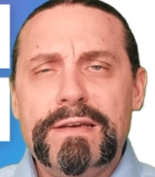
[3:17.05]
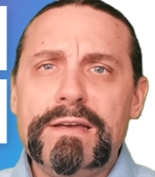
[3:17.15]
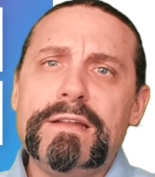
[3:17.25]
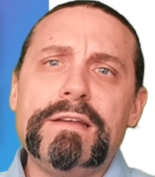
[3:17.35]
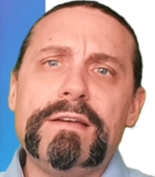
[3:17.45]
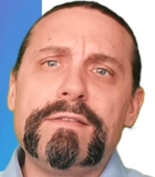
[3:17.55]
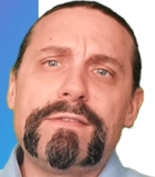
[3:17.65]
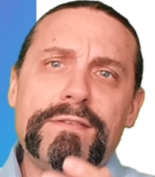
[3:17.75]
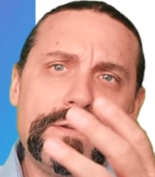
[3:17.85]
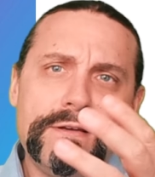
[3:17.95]
it
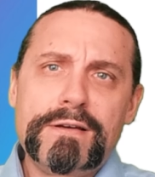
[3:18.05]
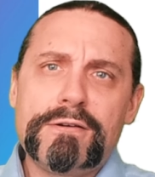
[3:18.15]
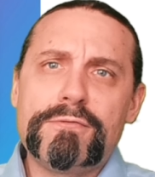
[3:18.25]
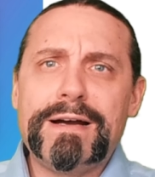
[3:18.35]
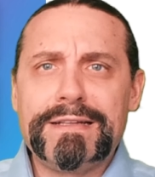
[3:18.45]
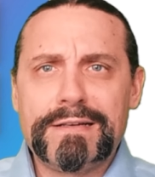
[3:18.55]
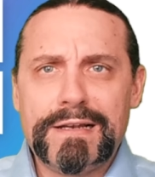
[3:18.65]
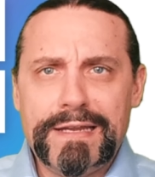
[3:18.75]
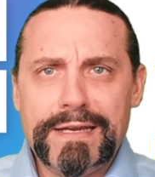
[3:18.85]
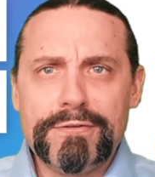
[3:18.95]
is quite
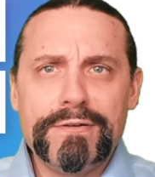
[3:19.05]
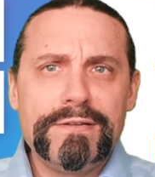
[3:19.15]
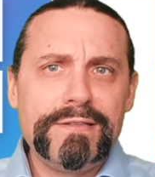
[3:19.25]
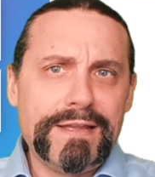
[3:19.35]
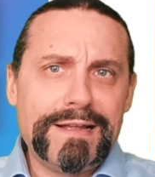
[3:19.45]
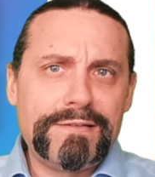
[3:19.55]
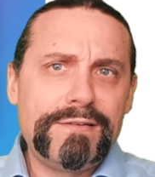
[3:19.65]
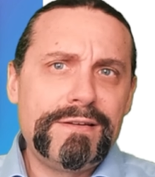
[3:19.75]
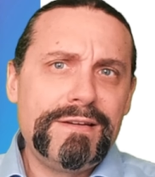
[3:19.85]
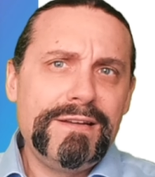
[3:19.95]
clear
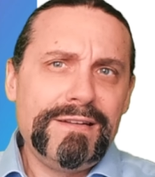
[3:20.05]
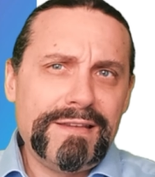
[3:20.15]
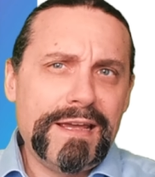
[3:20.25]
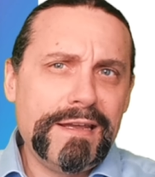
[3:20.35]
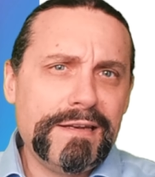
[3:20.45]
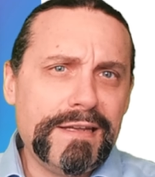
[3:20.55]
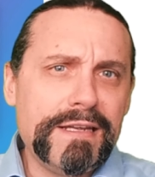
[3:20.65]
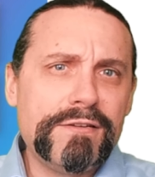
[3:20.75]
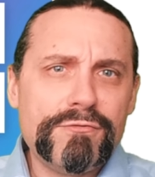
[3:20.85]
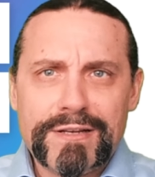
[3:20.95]
that they
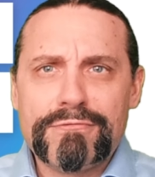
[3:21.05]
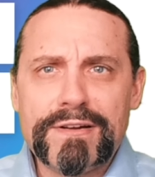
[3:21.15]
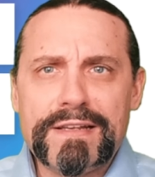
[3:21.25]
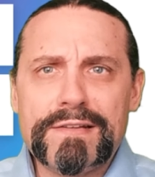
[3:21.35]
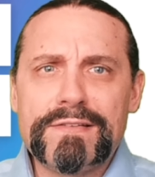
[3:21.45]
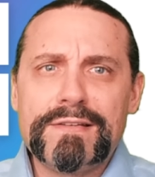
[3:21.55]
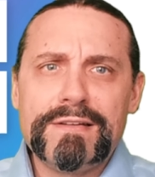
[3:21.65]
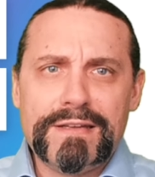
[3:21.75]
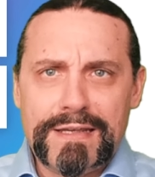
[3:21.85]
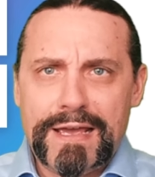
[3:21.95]
need to increase
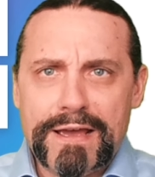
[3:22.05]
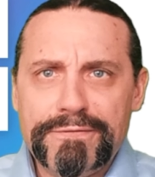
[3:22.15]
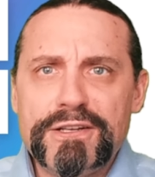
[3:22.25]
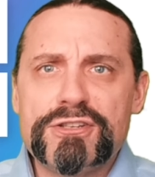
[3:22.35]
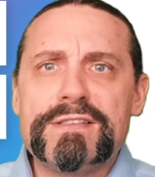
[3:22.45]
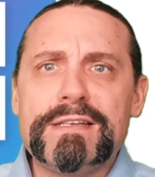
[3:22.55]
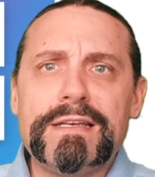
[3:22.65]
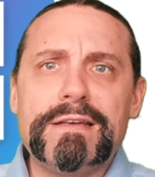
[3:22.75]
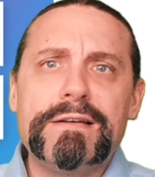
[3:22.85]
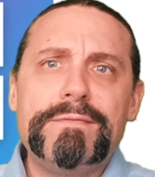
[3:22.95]
the efficiency